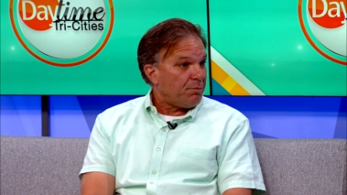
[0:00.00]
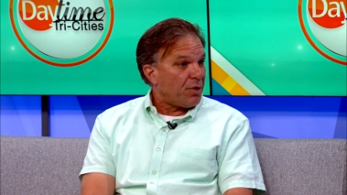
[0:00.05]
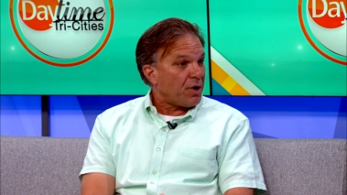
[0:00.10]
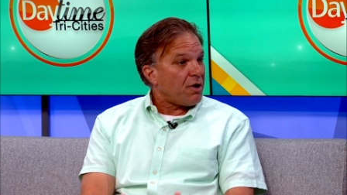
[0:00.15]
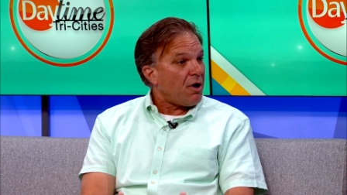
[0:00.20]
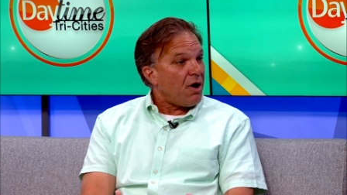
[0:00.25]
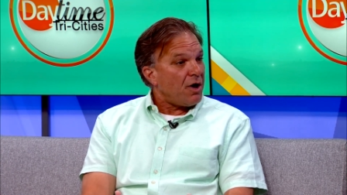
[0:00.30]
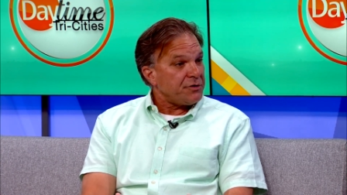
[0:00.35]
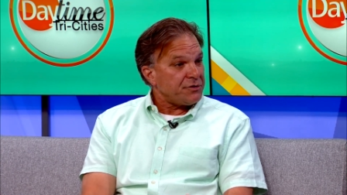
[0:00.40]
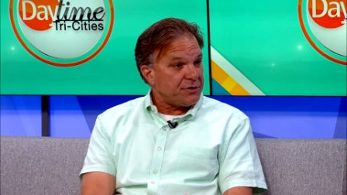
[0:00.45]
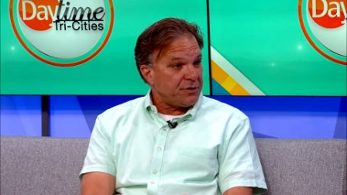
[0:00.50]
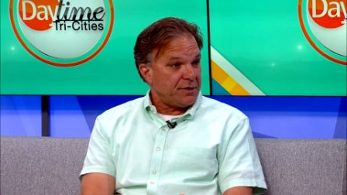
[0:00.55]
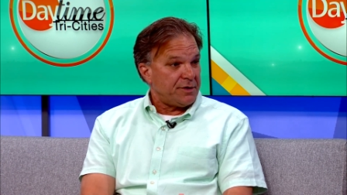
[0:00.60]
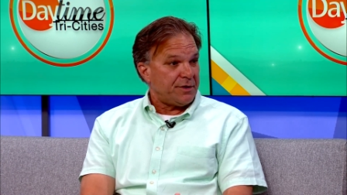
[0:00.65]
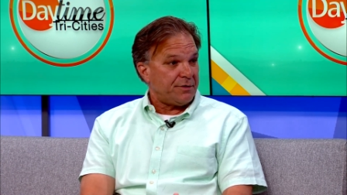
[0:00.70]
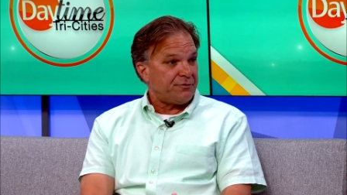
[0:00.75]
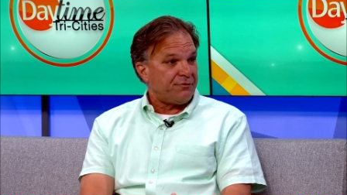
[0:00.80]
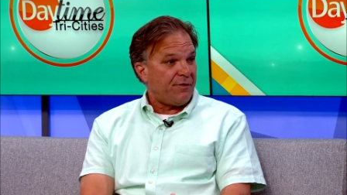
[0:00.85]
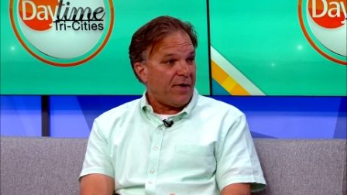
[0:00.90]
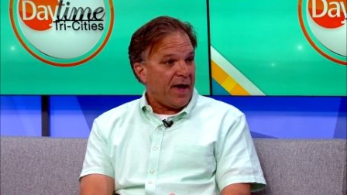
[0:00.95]
because of
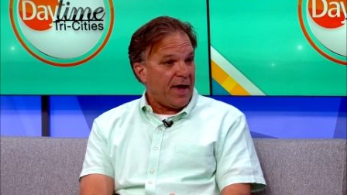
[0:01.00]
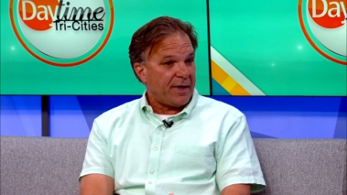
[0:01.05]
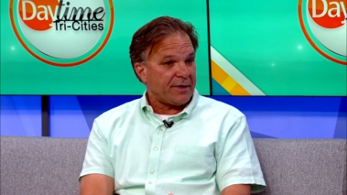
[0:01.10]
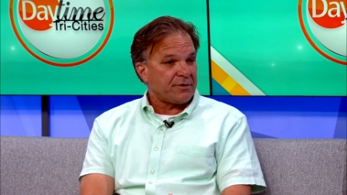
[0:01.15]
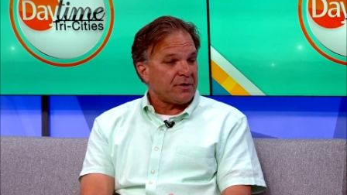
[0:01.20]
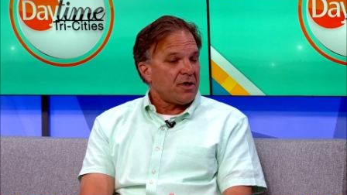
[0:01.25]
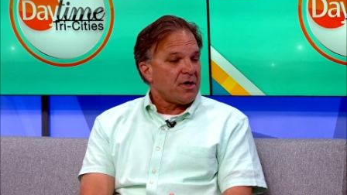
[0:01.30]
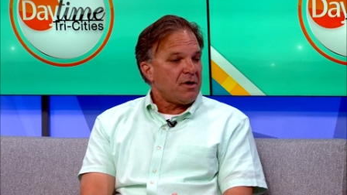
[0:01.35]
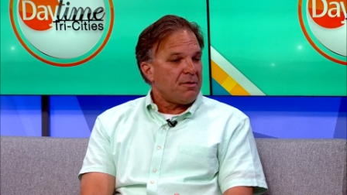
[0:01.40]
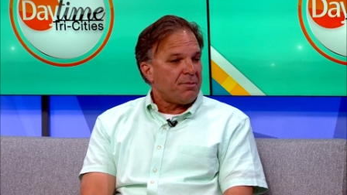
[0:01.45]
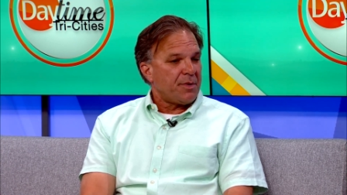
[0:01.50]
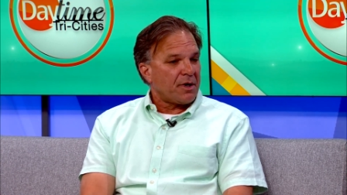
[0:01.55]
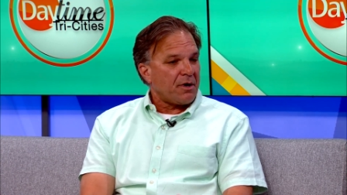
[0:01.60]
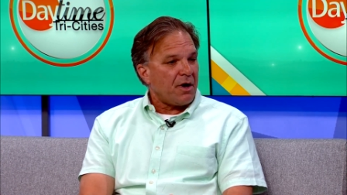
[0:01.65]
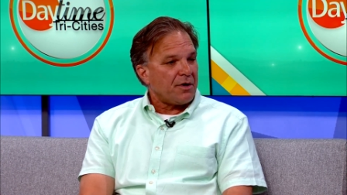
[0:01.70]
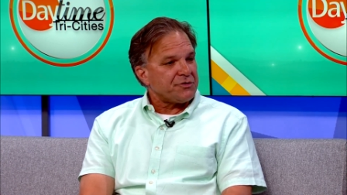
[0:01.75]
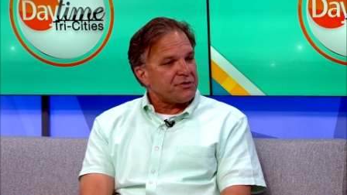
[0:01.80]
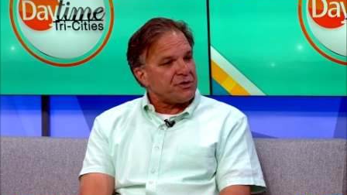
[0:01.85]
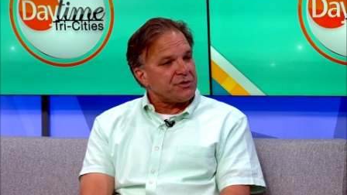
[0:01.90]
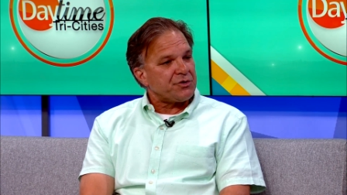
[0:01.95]
this fact,
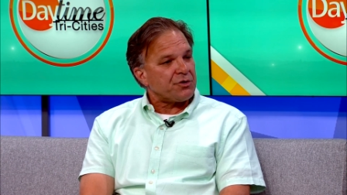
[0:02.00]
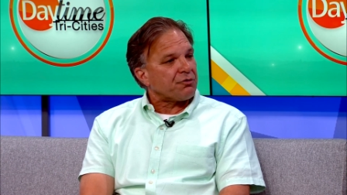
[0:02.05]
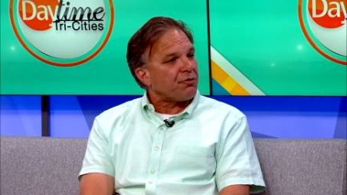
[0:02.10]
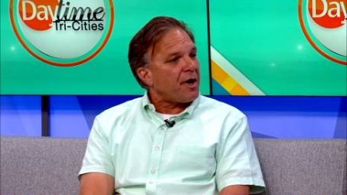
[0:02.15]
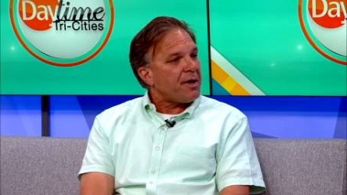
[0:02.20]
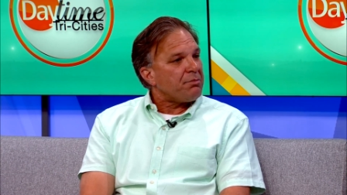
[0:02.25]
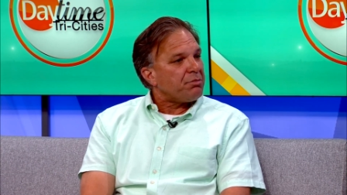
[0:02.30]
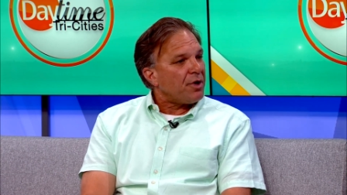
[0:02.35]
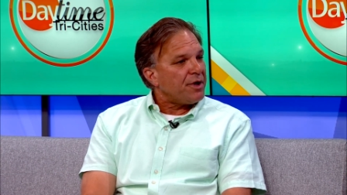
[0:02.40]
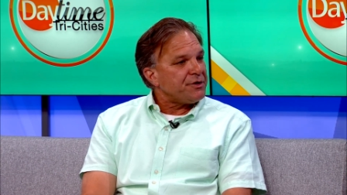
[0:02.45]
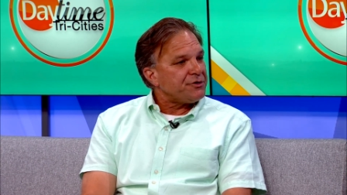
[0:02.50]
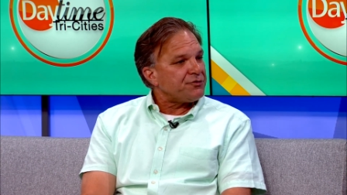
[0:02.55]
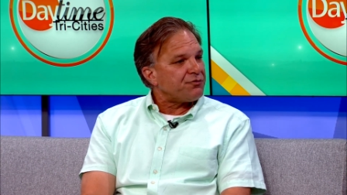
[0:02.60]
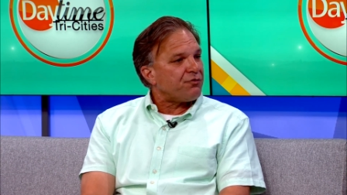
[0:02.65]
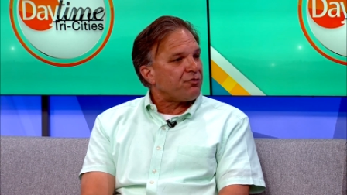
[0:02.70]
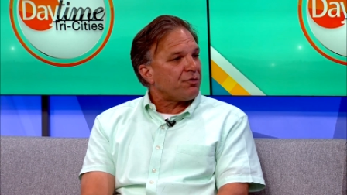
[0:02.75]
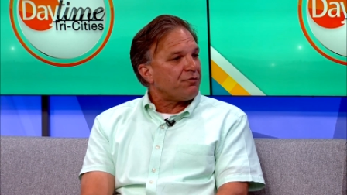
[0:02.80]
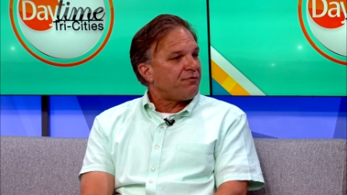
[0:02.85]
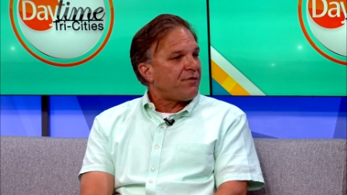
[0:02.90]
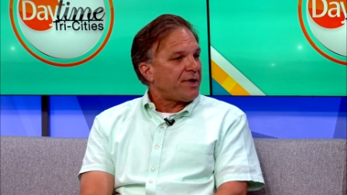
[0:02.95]
because it's a great place
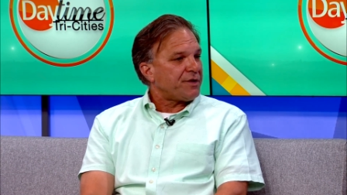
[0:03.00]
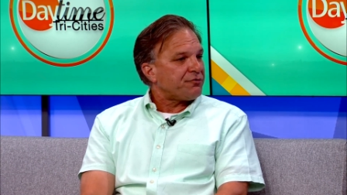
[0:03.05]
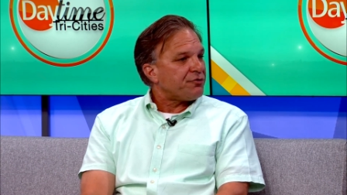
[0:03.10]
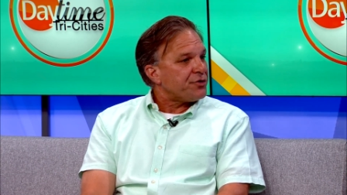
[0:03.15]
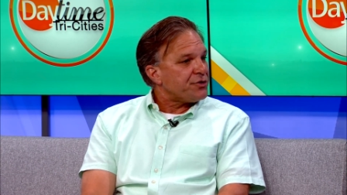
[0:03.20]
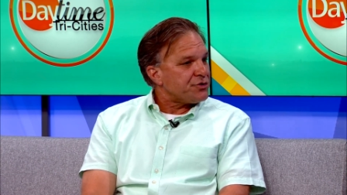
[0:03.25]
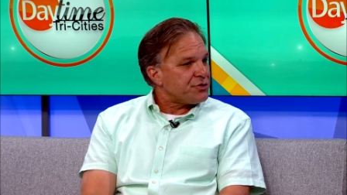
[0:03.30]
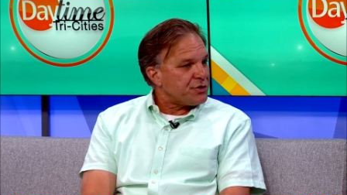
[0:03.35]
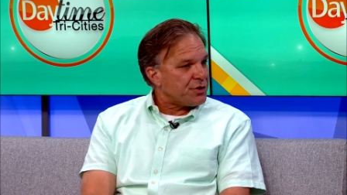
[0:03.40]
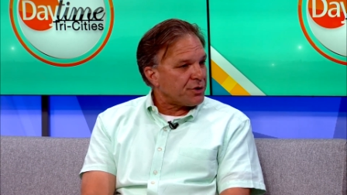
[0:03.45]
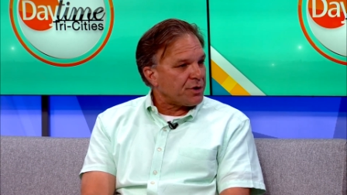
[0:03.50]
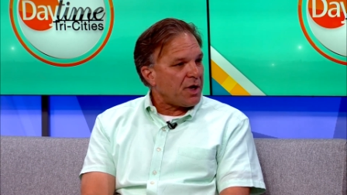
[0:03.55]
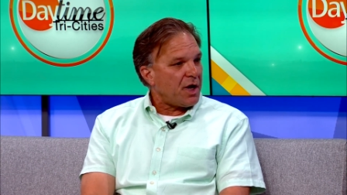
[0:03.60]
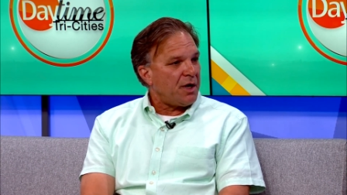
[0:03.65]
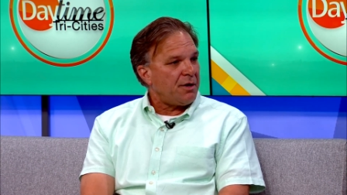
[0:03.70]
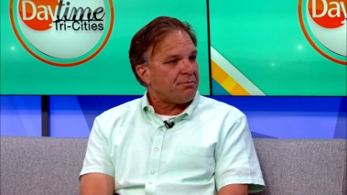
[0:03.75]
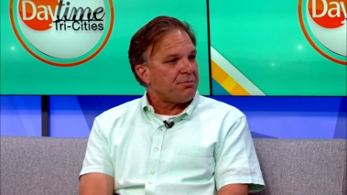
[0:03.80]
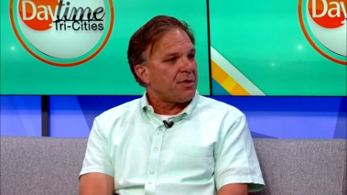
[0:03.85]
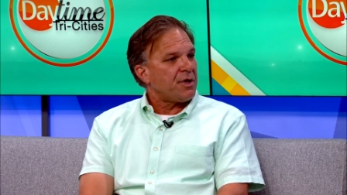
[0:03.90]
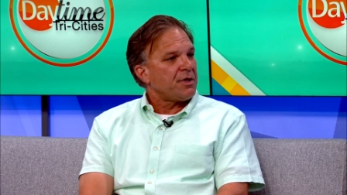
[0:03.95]
for veterans to
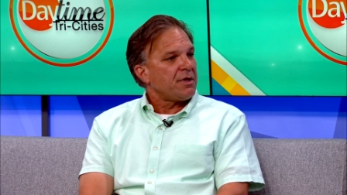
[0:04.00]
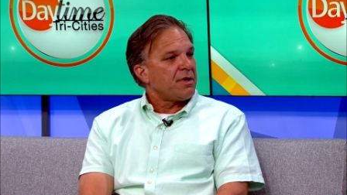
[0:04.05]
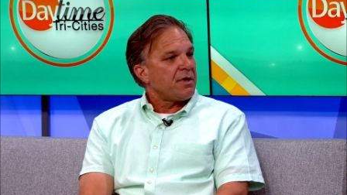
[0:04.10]
come